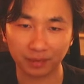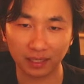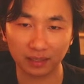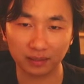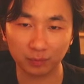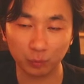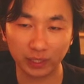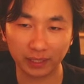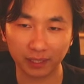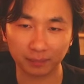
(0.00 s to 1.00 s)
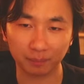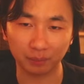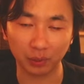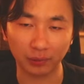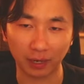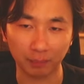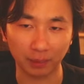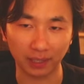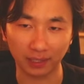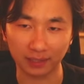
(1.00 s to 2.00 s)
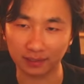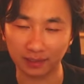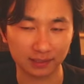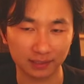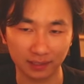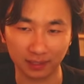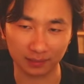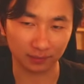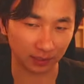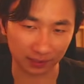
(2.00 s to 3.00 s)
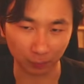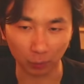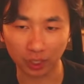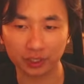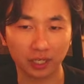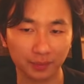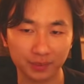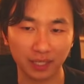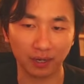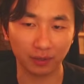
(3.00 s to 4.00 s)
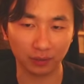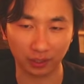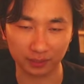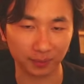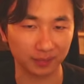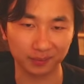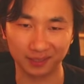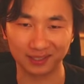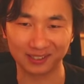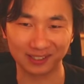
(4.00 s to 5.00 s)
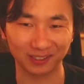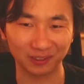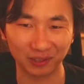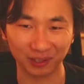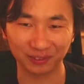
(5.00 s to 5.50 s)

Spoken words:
we can get blown out by let's say Watcher comes down, our Spy Splitters are no longer